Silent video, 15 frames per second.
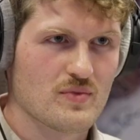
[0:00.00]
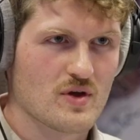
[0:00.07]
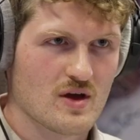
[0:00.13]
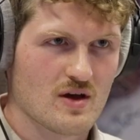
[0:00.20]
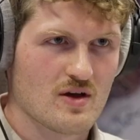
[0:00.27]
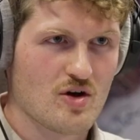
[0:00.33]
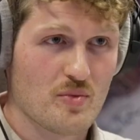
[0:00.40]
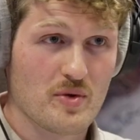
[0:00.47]

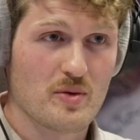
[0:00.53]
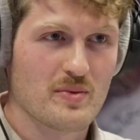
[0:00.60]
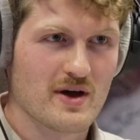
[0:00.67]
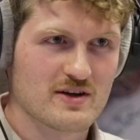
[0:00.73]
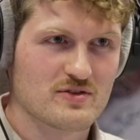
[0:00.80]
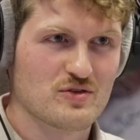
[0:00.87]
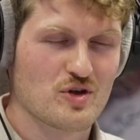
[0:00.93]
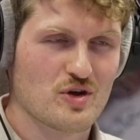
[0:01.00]
coming
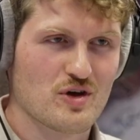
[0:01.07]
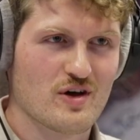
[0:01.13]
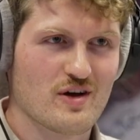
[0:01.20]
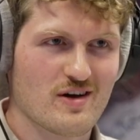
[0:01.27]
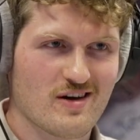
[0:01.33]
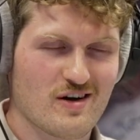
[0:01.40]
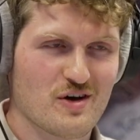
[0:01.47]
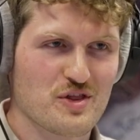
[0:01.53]
back to
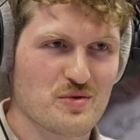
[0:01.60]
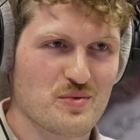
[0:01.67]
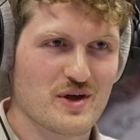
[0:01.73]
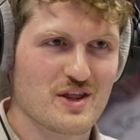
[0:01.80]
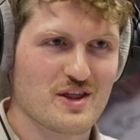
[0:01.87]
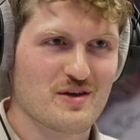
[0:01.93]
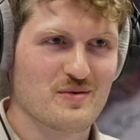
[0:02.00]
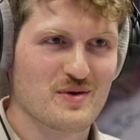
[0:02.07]

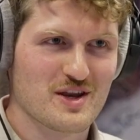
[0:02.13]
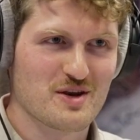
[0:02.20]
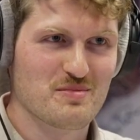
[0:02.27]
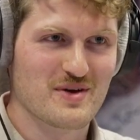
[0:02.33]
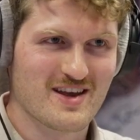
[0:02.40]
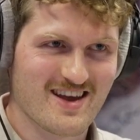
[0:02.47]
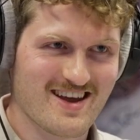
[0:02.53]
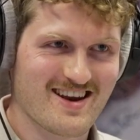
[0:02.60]
the
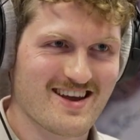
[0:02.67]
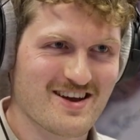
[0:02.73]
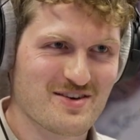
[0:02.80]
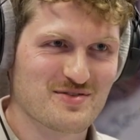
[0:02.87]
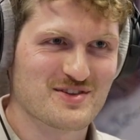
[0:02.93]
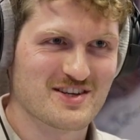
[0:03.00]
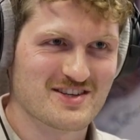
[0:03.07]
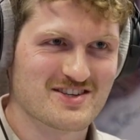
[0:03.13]
beginning
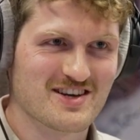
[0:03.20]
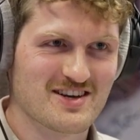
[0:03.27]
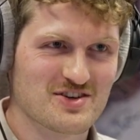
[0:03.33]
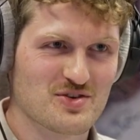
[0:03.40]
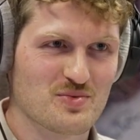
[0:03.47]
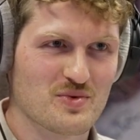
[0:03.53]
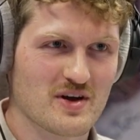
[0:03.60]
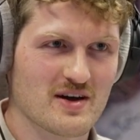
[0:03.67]
of this
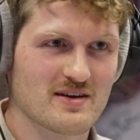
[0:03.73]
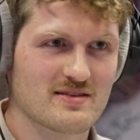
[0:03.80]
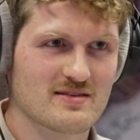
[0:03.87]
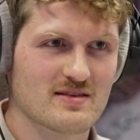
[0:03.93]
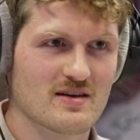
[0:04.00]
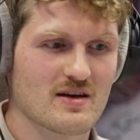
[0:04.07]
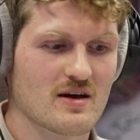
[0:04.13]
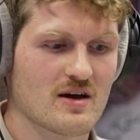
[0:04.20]
session,
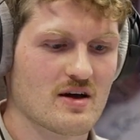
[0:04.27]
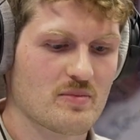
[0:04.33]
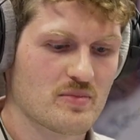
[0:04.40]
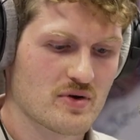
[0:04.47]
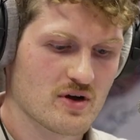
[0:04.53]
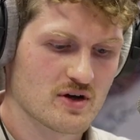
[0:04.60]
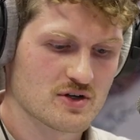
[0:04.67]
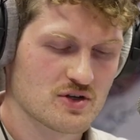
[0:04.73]
right?
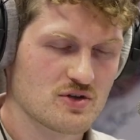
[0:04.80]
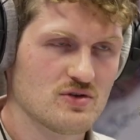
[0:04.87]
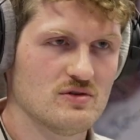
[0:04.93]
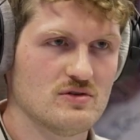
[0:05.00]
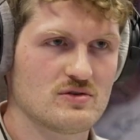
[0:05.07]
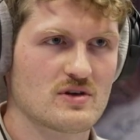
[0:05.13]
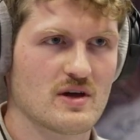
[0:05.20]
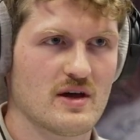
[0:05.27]
Production
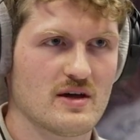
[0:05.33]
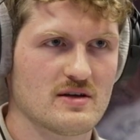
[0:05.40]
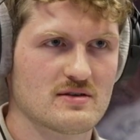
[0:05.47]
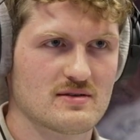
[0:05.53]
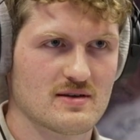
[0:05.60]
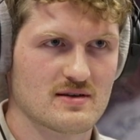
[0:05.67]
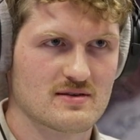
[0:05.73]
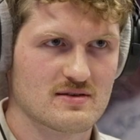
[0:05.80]
use case
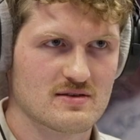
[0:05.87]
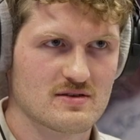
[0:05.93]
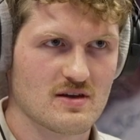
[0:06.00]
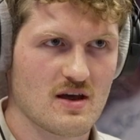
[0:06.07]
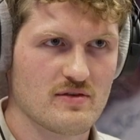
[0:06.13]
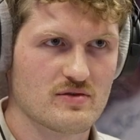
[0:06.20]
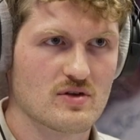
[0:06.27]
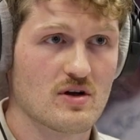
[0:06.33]
that
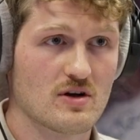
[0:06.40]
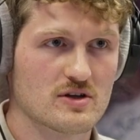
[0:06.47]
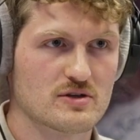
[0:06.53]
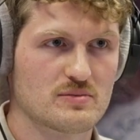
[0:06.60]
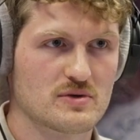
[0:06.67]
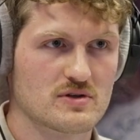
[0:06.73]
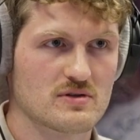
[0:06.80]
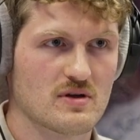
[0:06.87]
saved
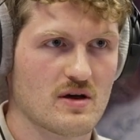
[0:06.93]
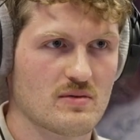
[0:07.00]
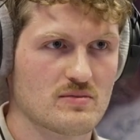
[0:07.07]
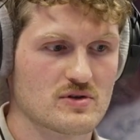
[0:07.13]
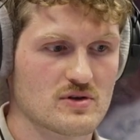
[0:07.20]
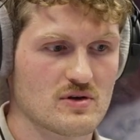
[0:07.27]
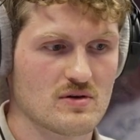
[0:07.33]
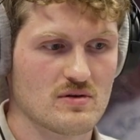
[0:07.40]
customers time.
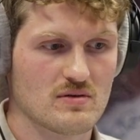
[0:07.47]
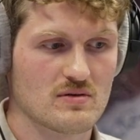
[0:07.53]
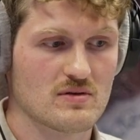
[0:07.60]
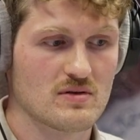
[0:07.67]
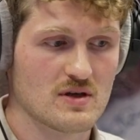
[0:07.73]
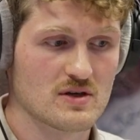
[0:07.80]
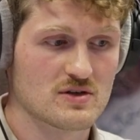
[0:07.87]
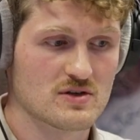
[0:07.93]
So
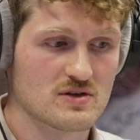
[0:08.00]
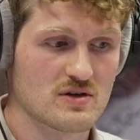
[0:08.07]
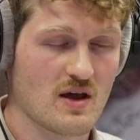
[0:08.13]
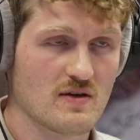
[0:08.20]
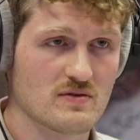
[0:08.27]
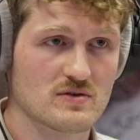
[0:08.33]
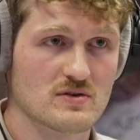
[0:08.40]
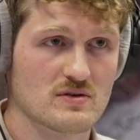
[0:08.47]
this
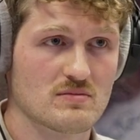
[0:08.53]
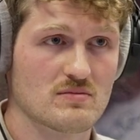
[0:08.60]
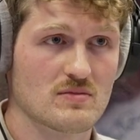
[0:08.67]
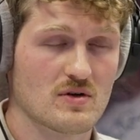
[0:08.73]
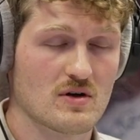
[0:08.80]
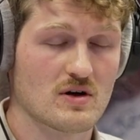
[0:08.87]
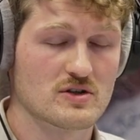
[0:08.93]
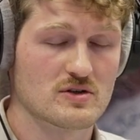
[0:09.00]
saves
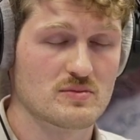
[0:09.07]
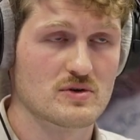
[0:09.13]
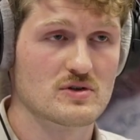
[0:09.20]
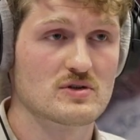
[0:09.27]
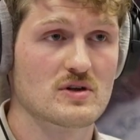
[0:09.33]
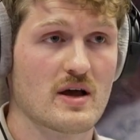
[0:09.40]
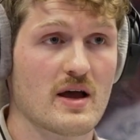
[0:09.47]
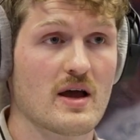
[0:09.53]

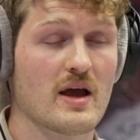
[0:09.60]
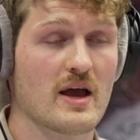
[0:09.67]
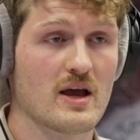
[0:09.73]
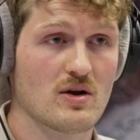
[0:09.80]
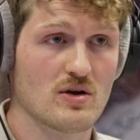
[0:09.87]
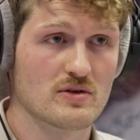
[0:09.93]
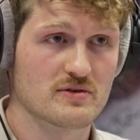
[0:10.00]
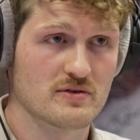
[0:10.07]
customers a
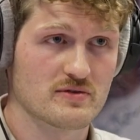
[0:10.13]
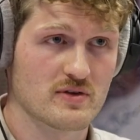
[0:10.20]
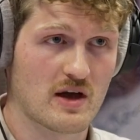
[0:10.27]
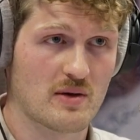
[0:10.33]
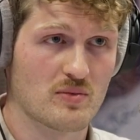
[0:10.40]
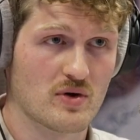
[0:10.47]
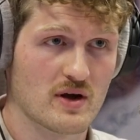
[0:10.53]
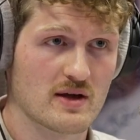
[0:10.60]
lot of
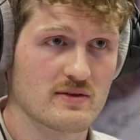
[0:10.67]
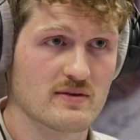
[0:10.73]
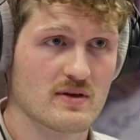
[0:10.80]
time, right?